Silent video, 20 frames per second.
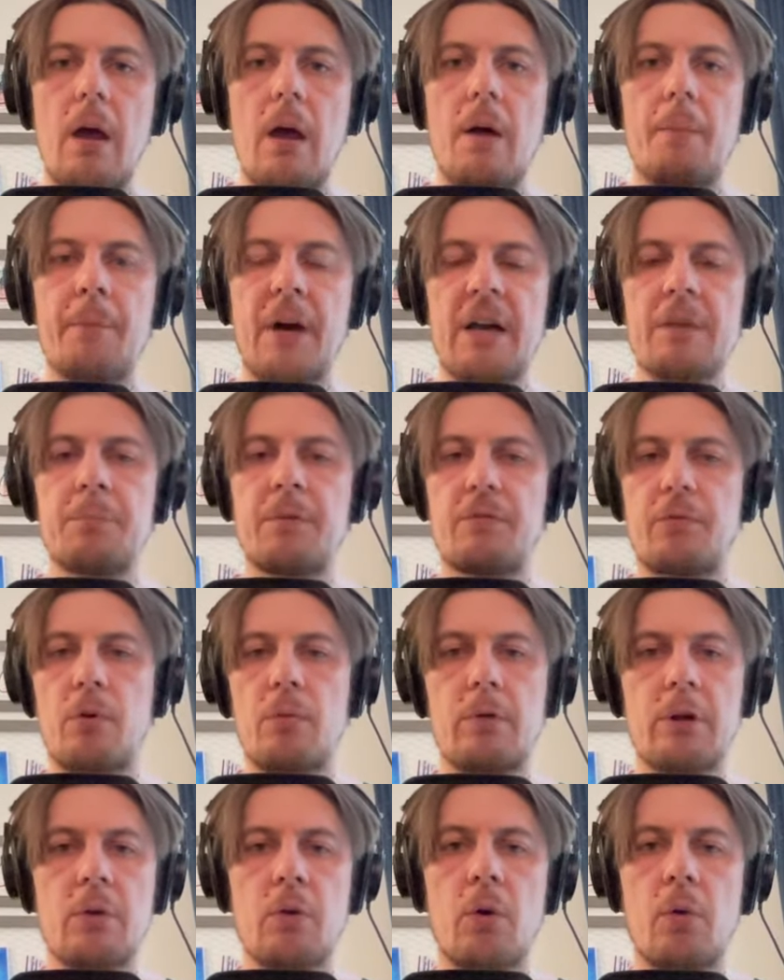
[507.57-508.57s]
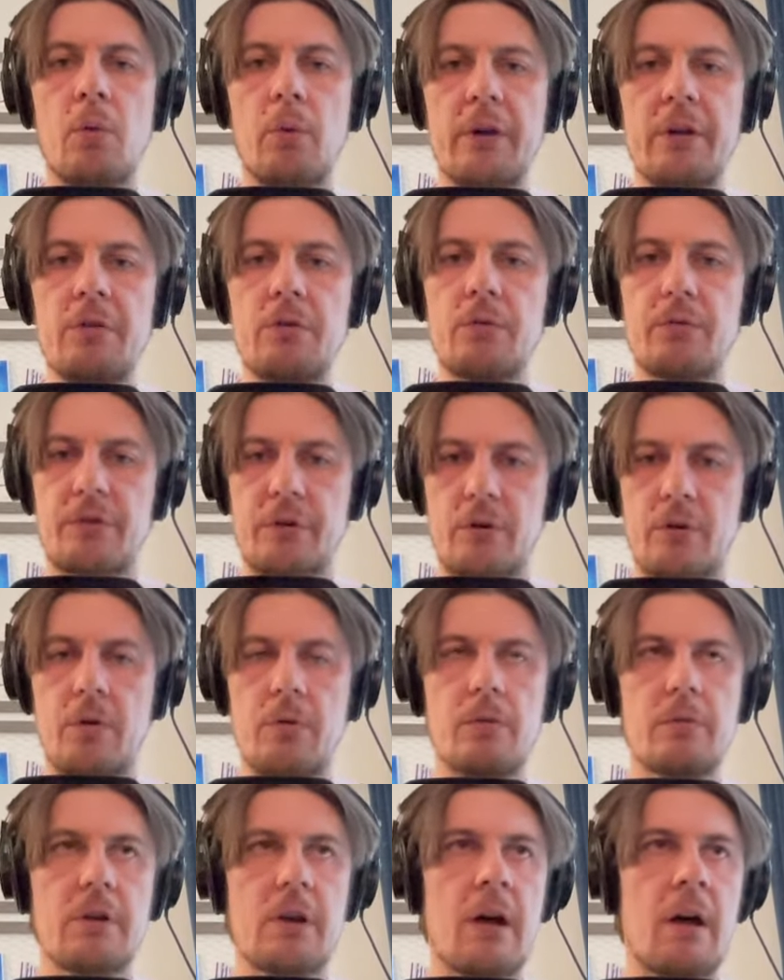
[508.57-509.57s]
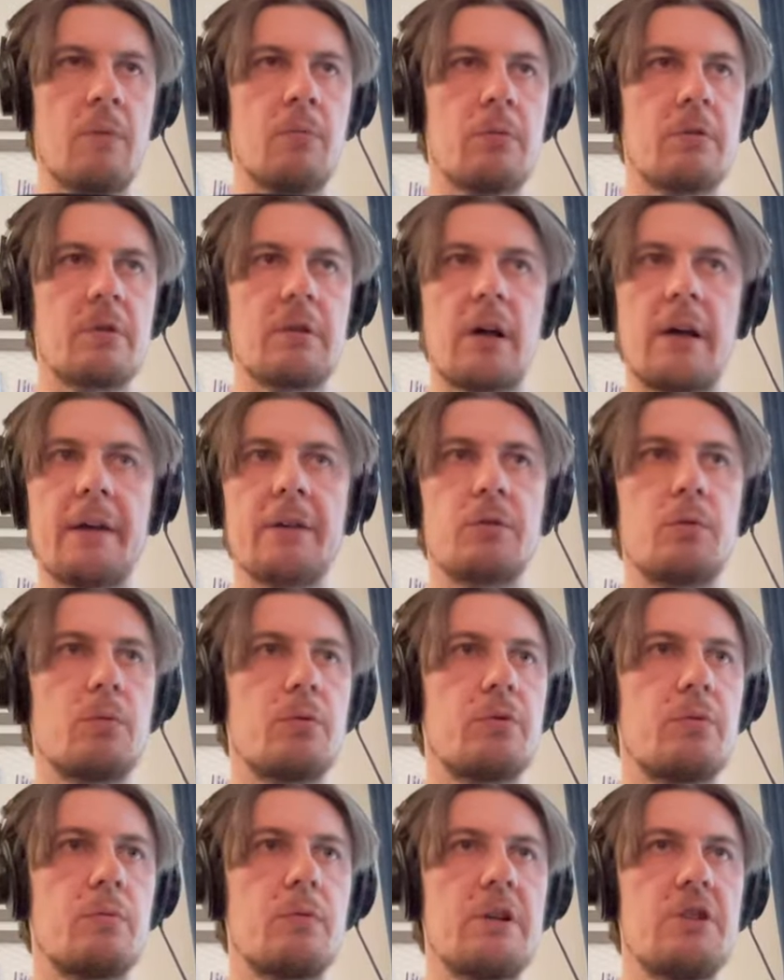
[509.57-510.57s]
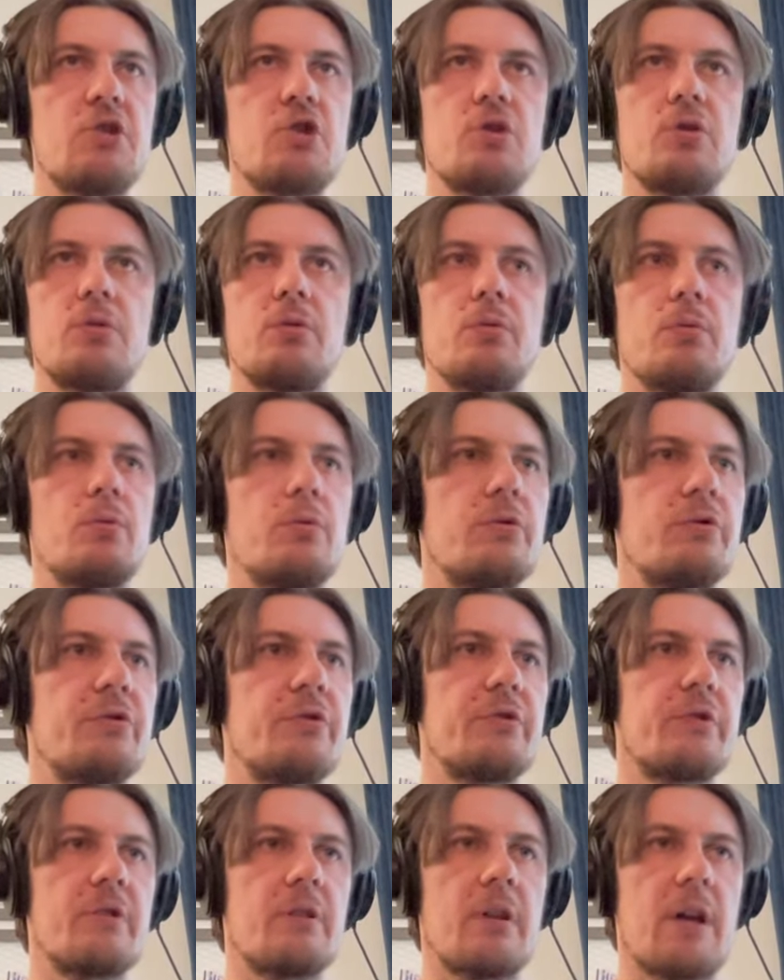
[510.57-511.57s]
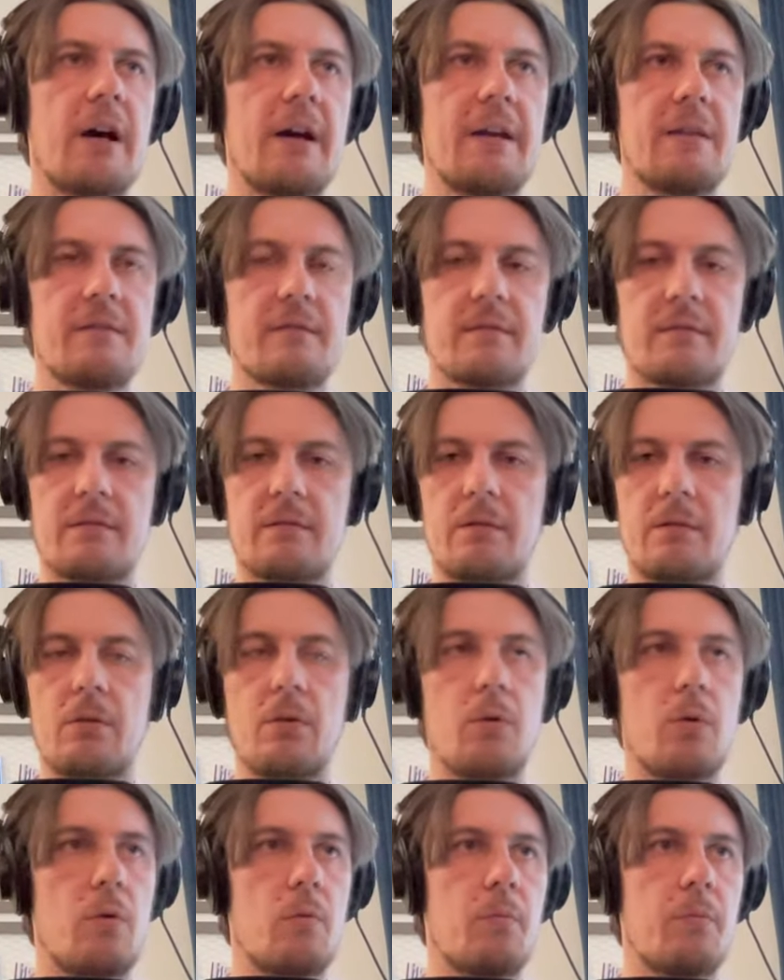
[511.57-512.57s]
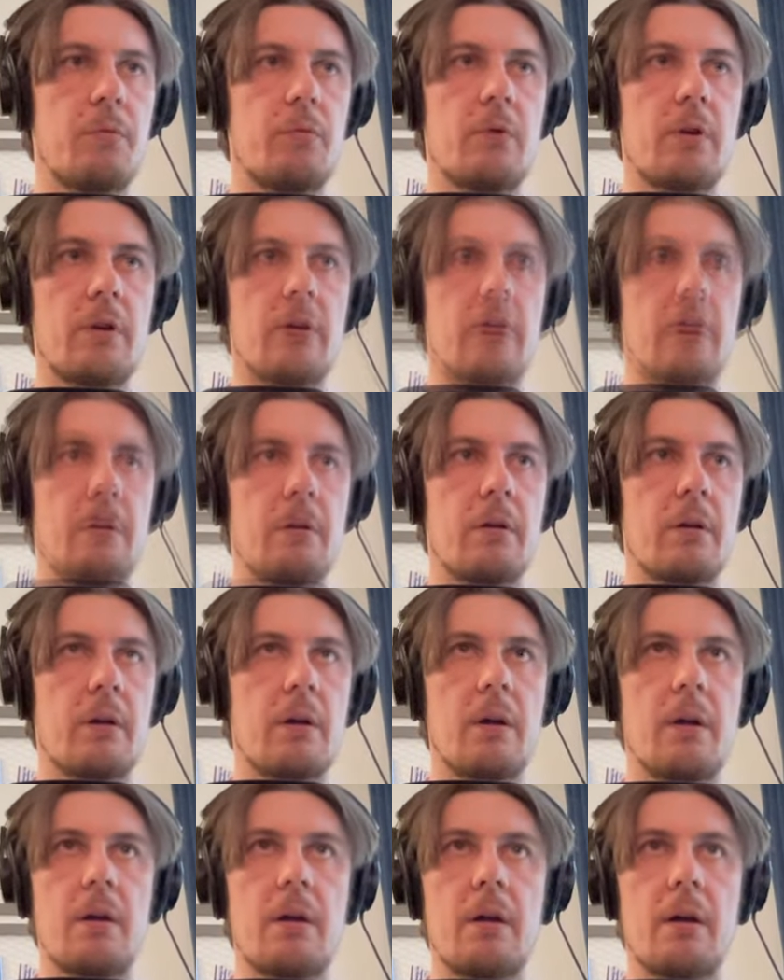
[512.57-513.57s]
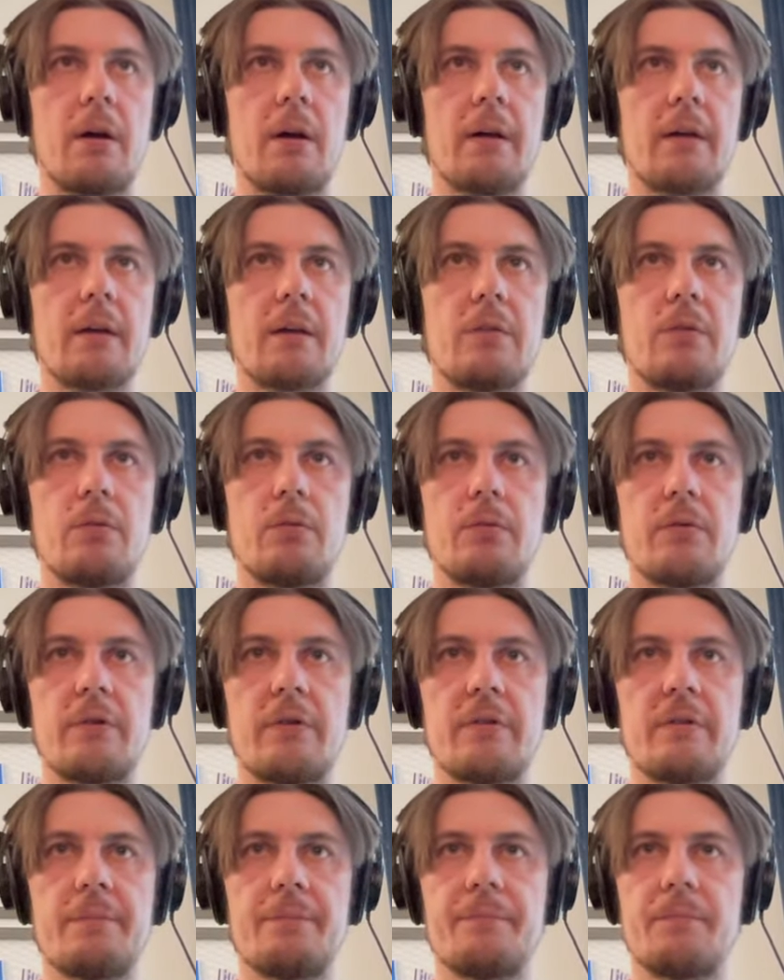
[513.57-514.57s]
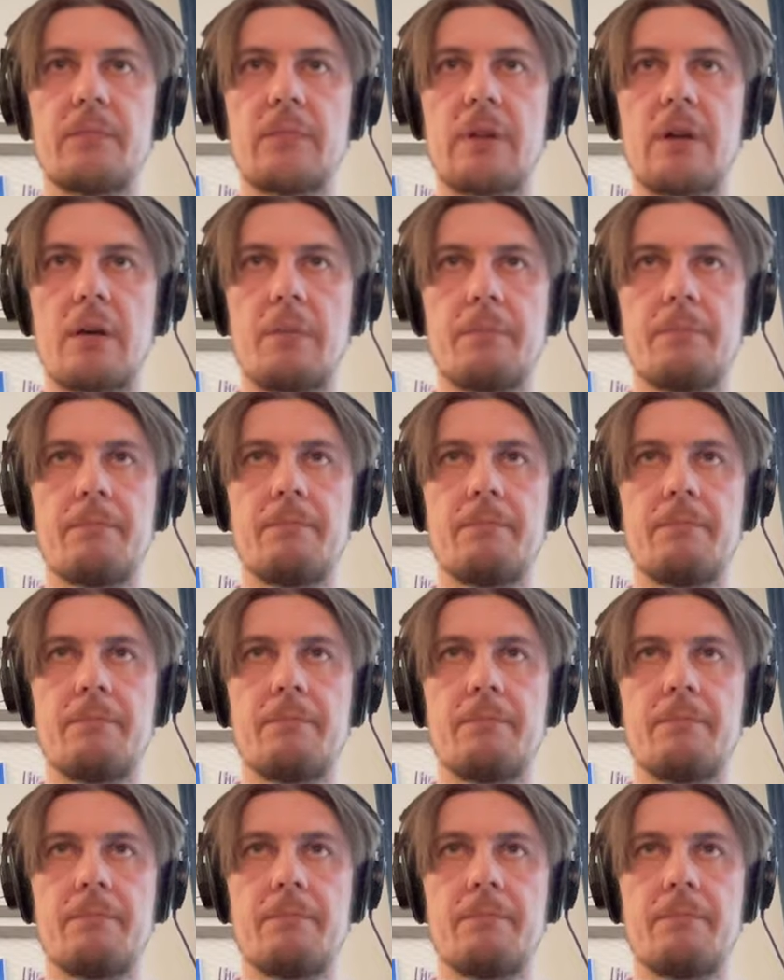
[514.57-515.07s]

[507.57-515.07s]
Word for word: But before we go into the code, I would like to switch to slides. Hopefully I can do this. Yeah.